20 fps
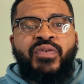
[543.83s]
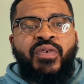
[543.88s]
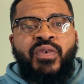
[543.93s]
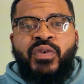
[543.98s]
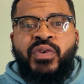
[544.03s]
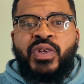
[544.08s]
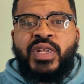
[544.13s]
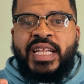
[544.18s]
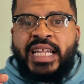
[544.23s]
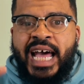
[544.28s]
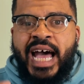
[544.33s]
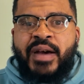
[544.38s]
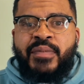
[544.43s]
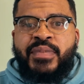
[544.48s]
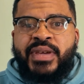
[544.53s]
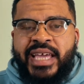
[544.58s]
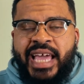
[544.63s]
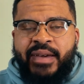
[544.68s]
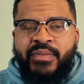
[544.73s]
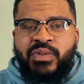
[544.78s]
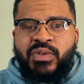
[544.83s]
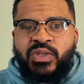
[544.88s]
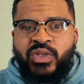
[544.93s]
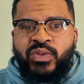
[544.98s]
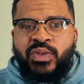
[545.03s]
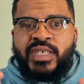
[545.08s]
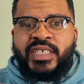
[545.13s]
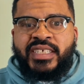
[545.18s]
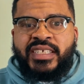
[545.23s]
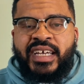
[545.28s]
will not be able
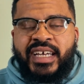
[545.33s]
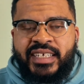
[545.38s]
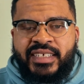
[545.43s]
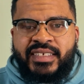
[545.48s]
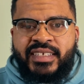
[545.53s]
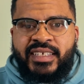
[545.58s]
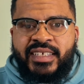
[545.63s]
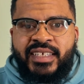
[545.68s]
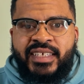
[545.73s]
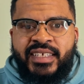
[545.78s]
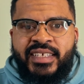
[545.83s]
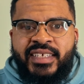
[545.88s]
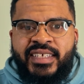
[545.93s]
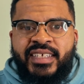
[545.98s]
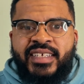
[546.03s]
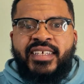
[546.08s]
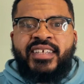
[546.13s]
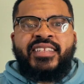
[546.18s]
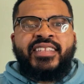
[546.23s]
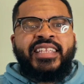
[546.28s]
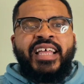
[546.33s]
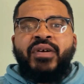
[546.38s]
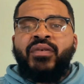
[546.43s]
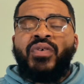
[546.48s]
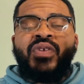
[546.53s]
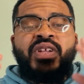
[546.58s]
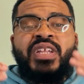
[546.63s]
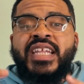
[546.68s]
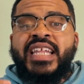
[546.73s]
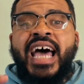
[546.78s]
to adjust,
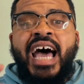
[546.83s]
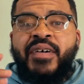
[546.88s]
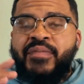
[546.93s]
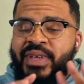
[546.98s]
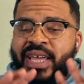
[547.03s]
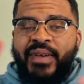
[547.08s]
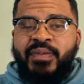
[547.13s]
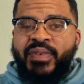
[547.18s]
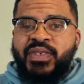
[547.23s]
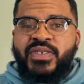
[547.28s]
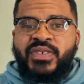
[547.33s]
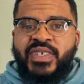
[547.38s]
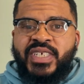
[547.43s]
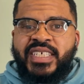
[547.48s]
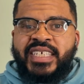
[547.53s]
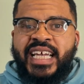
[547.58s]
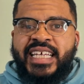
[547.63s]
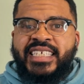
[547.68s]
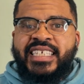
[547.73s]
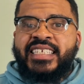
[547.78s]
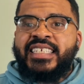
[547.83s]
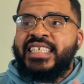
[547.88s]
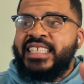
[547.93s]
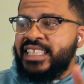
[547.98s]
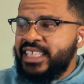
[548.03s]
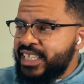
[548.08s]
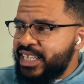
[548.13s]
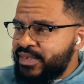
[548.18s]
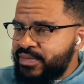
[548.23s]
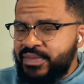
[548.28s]
and to
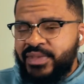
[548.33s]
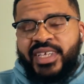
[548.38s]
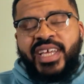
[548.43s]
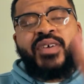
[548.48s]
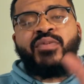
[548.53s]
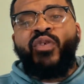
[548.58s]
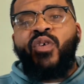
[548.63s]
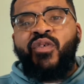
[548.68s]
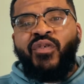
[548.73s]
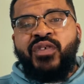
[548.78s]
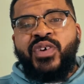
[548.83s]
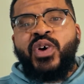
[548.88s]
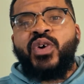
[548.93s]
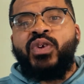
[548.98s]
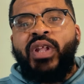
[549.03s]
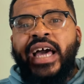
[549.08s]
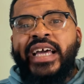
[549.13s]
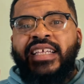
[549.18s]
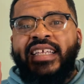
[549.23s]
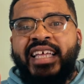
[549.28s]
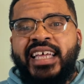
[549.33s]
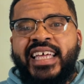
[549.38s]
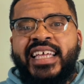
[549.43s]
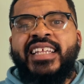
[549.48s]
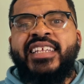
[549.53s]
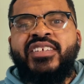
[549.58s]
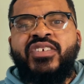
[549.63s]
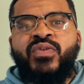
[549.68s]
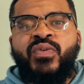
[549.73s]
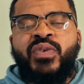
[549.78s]
them, it will feel like the
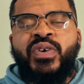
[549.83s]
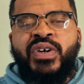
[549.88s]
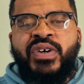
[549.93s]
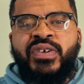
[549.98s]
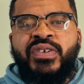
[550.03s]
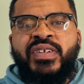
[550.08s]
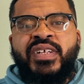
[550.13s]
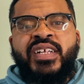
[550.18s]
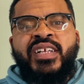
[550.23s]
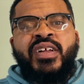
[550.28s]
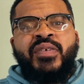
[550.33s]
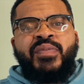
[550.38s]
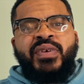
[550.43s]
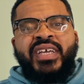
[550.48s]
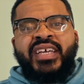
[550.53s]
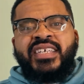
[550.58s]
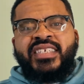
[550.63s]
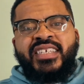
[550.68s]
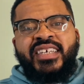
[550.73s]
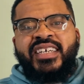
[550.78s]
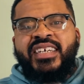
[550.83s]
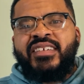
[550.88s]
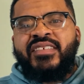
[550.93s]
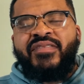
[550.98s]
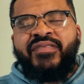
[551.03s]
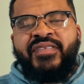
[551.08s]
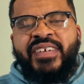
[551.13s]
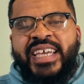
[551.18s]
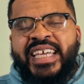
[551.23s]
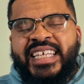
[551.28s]
end of the world, because the
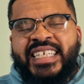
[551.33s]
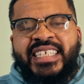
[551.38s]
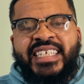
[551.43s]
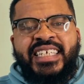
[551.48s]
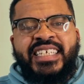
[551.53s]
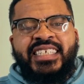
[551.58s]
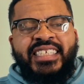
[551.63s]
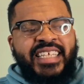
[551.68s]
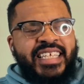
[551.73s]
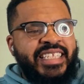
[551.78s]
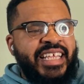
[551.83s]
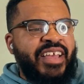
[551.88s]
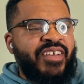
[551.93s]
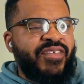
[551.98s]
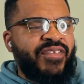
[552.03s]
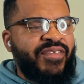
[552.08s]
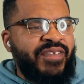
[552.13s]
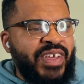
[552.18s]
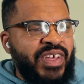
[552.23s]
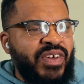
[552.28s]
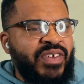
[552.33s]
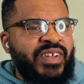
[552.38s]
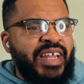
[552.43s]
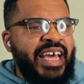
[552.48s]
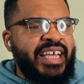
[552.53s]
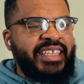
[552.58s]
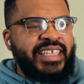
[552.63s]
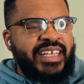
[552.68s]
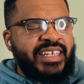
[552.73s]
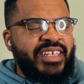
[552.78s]
conveniences that they feel
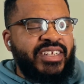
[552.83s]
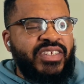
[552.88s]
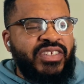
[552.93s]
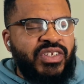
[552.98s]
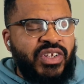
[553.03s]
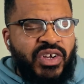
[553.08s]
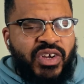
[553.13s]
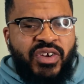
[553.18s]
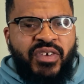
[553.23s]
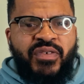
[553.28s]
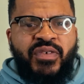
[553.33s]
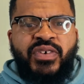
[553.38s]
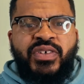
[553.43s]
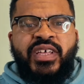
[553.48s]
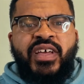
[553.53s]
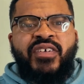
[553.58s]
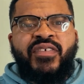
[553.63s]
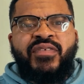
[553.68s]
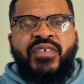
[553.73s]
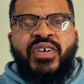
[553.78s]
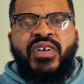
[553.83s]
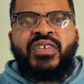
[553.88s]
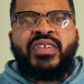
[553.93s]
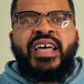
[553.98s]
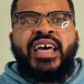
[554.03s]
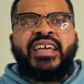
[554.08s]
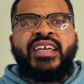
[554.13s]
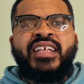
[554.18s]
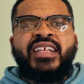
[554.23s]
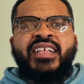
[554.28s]
like they deserve or they feel
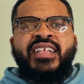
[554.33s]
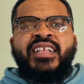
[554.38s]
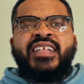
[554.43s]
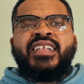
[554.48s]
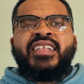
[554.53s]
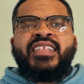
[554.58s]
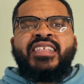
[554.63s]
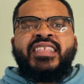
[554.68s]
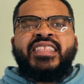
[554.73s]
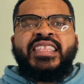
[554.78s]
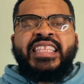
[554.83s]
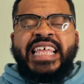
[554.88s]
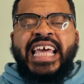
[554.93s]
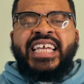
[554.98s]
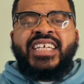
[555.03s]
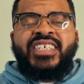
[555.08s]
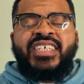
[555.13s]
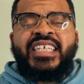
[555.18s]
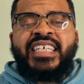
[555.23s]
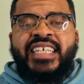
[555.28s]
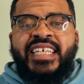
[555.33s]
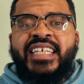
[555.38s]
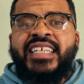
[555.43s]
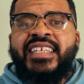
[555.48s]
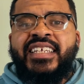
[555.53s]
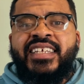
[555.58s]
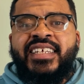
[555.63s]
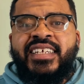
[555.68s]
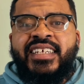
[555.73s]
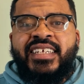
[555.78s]
like they should get,
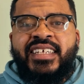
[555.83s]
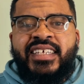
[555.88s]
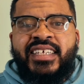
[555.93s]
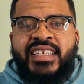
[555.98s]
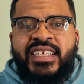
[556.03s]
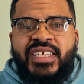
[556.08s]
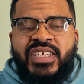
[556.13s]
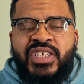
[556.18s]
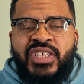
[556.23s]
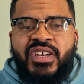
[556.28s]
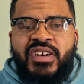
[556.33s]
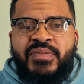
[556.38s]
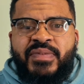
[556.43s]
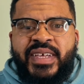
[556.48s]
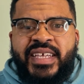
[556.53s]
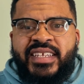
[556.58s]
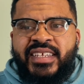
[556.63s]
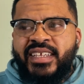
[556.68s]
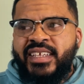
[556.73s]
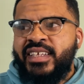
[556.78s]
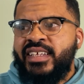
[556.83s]
you know what I mean?